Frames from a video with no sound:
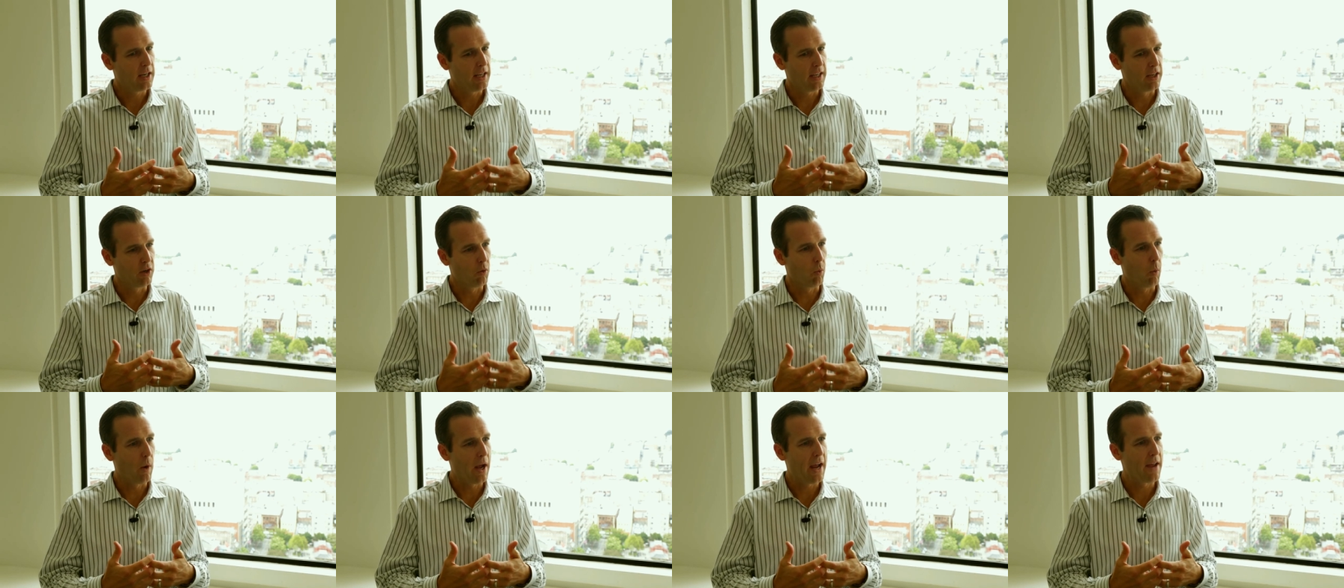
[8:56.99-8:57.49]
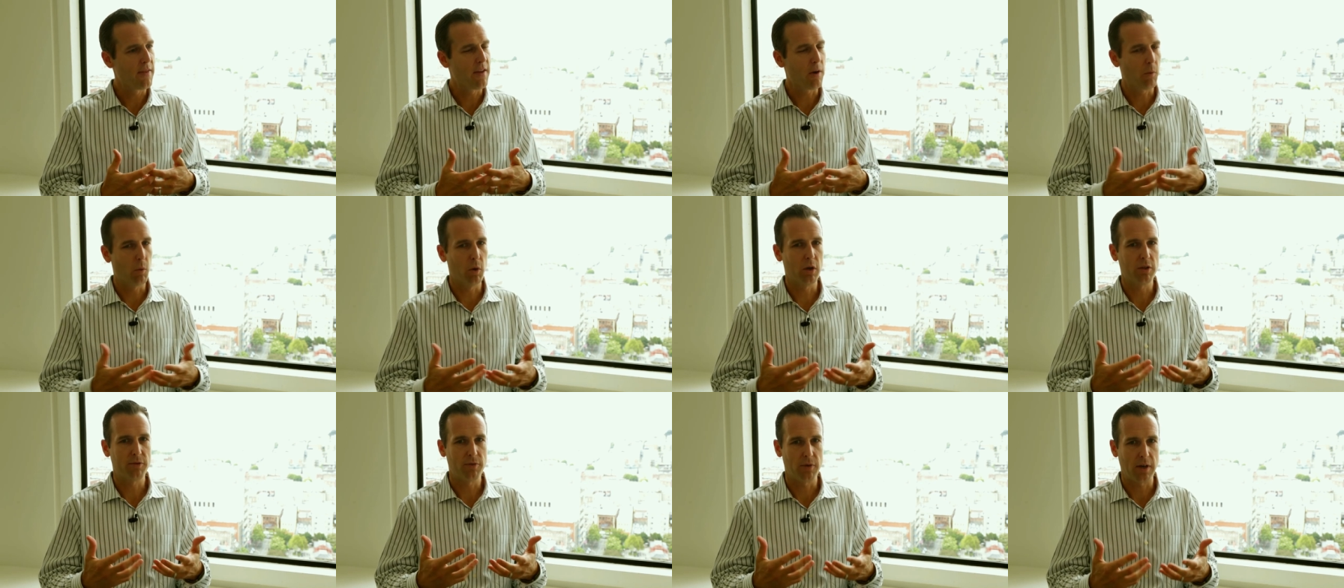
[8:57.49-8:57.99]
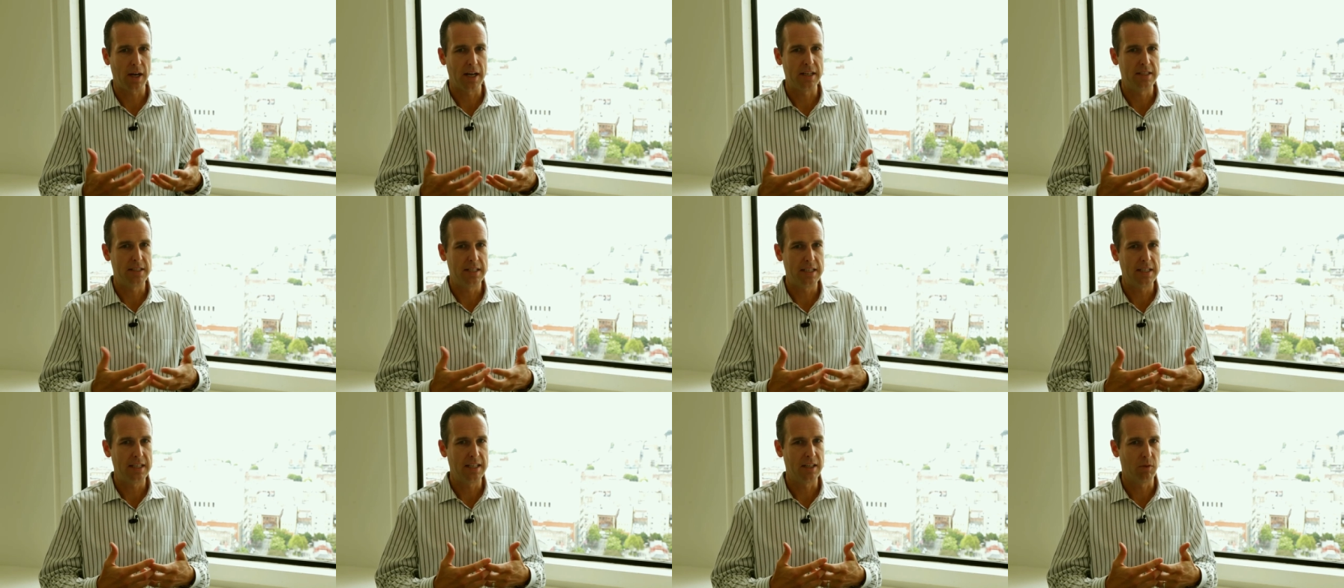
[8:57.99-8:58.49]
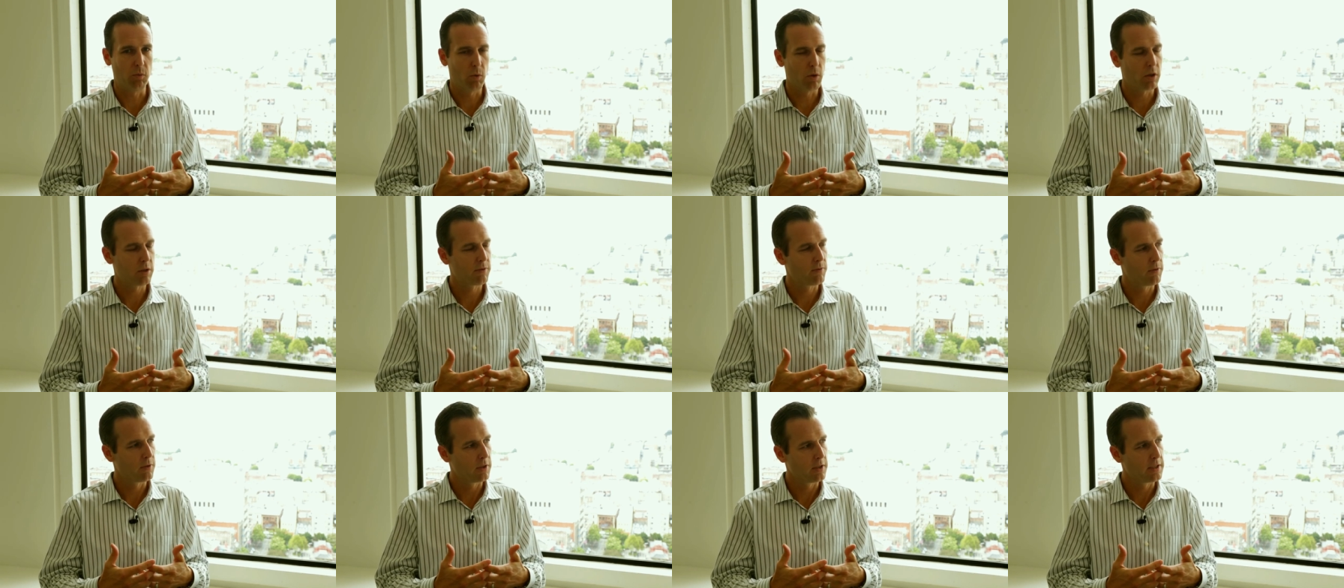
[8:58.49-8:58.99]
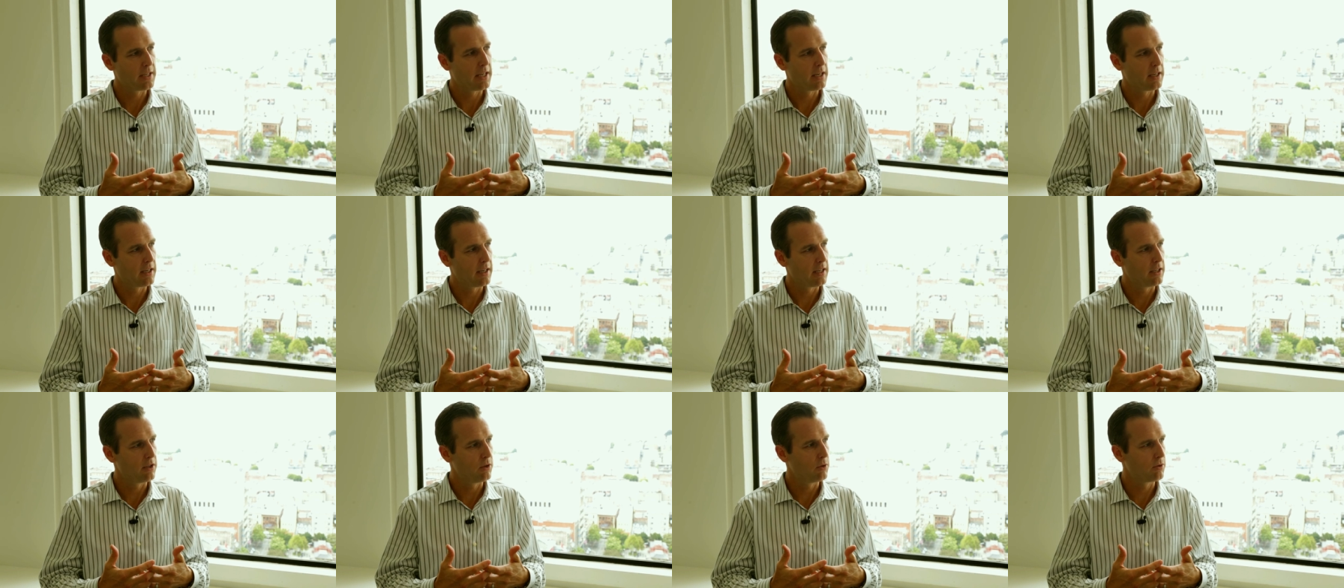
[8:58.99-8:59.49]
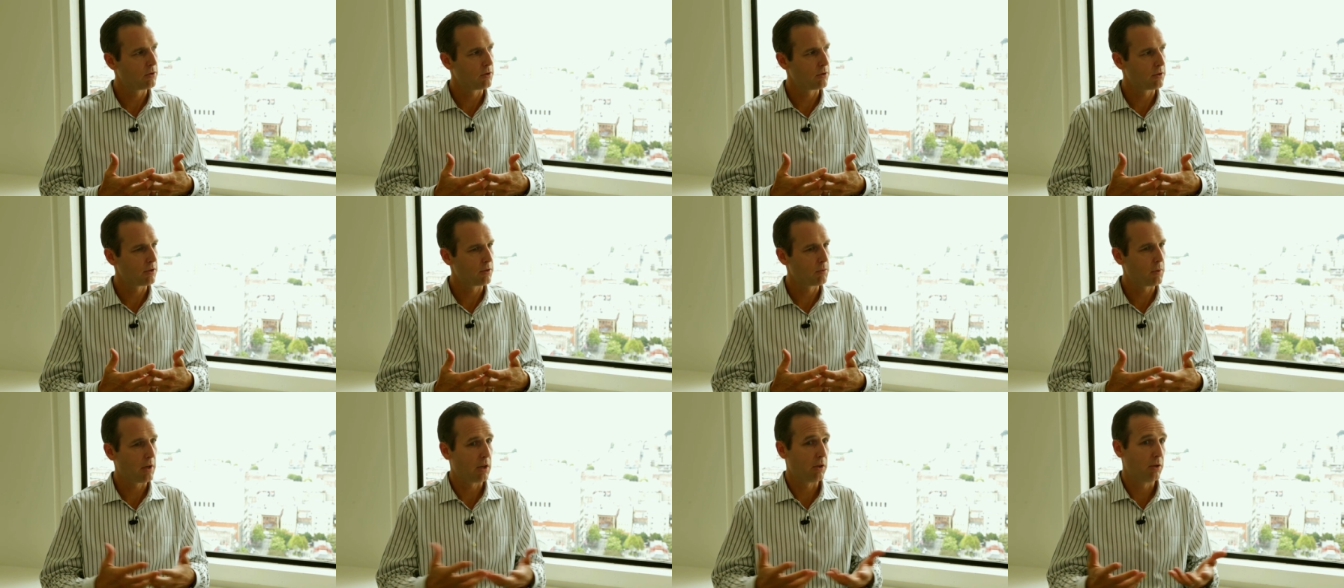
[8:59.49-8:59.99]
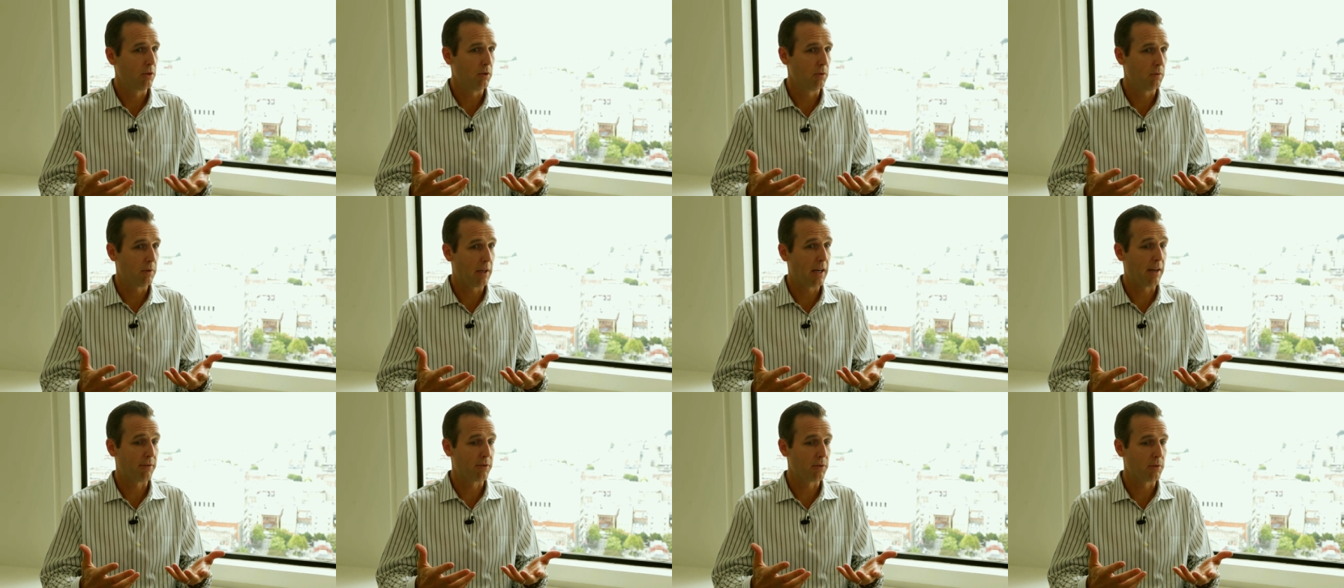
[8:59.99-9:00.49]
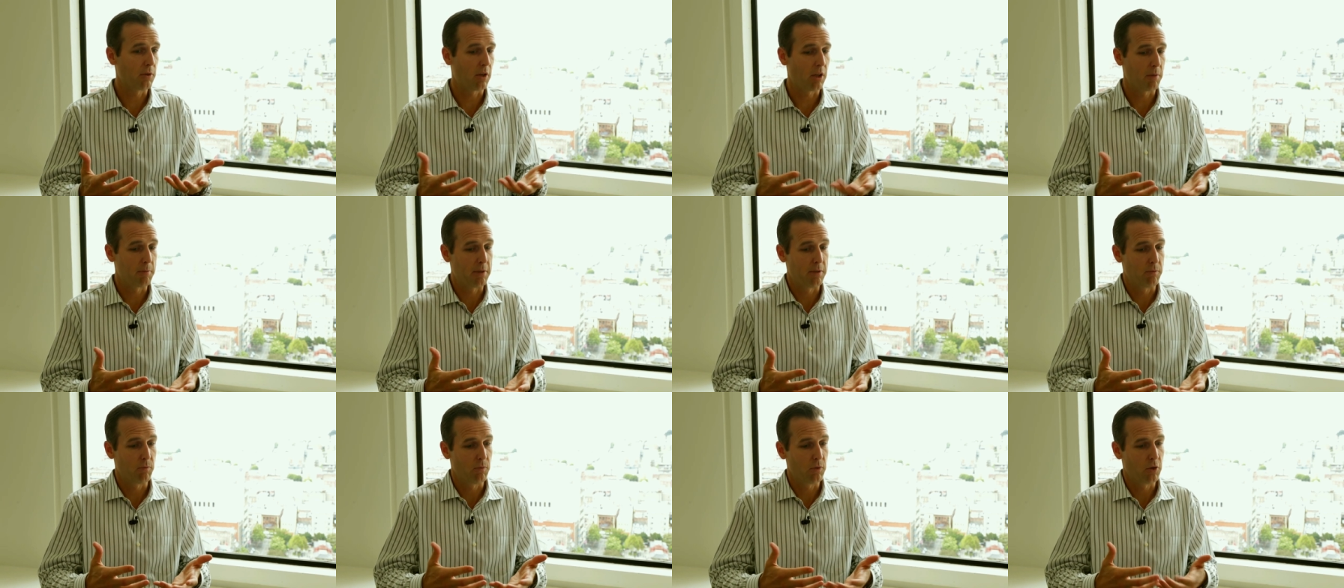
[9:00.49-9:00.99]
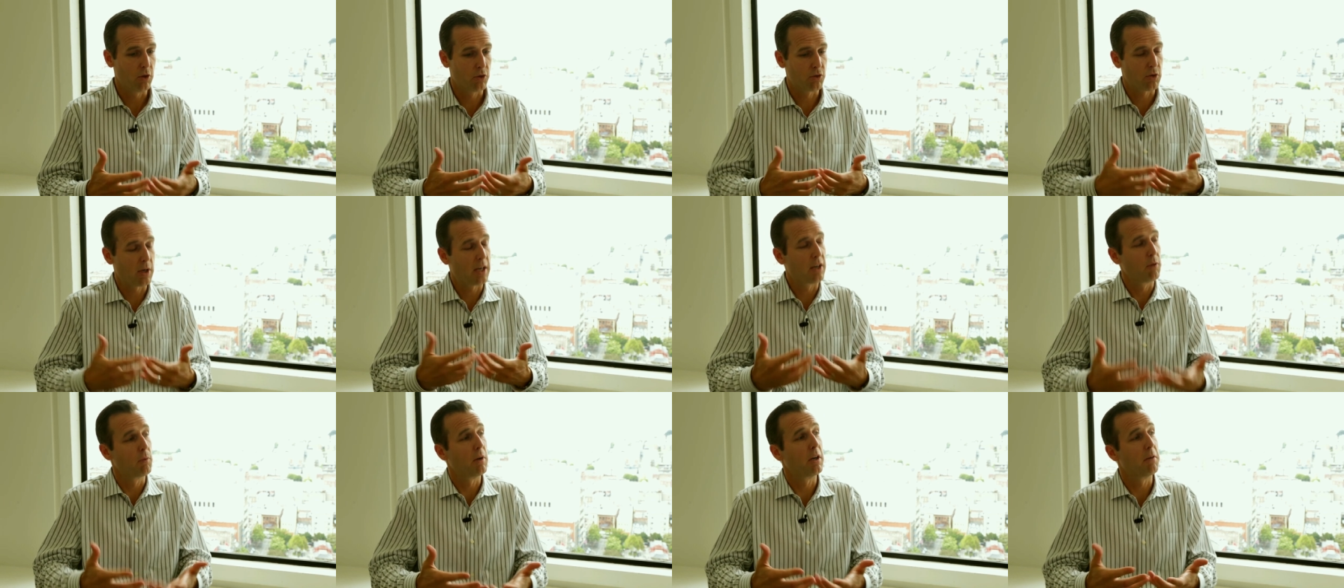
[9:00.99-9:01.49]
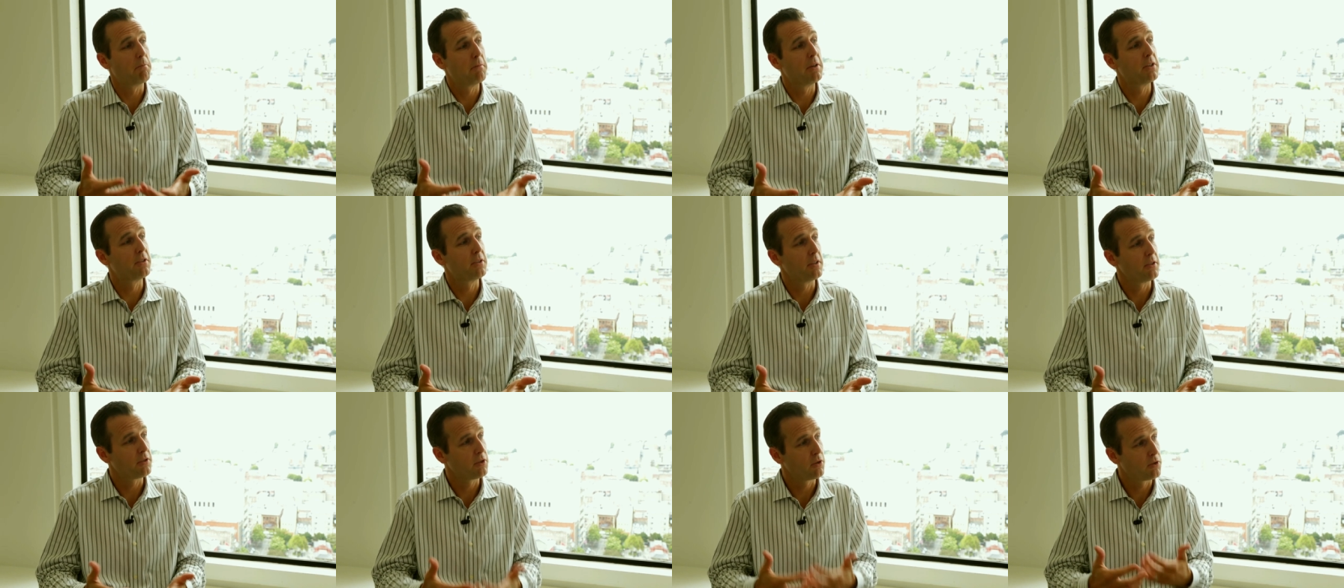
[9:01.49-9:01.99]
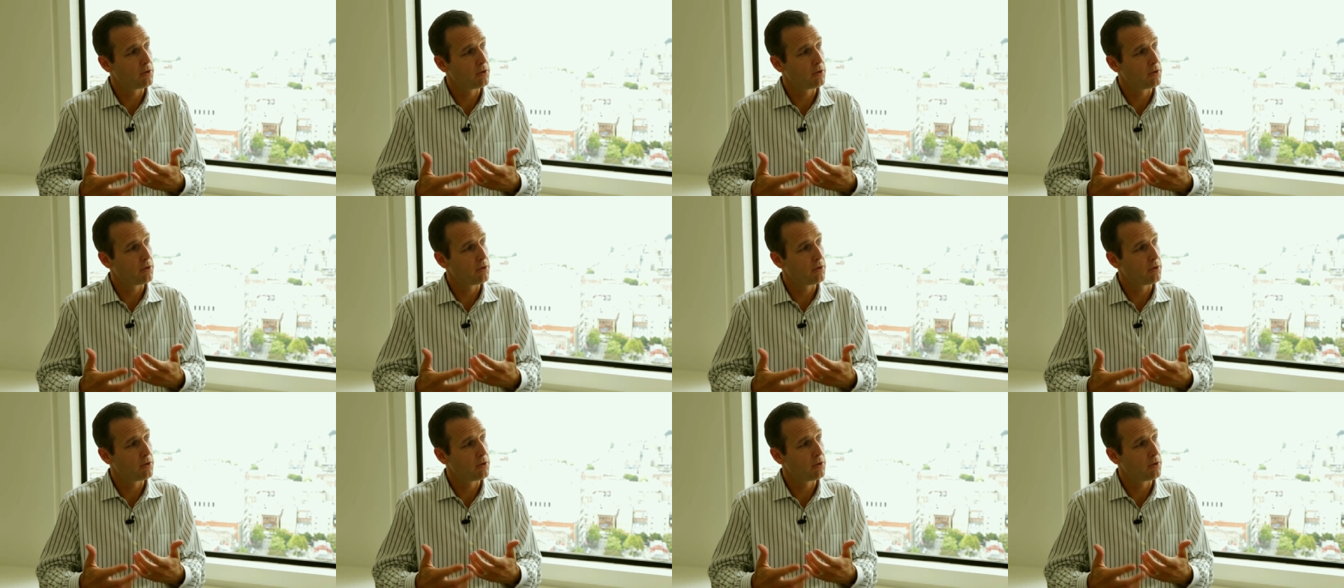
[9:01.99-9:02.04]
in a way that works for IT and works for the day-to-day users as well, who, after all, I mean, you're trying to run a business.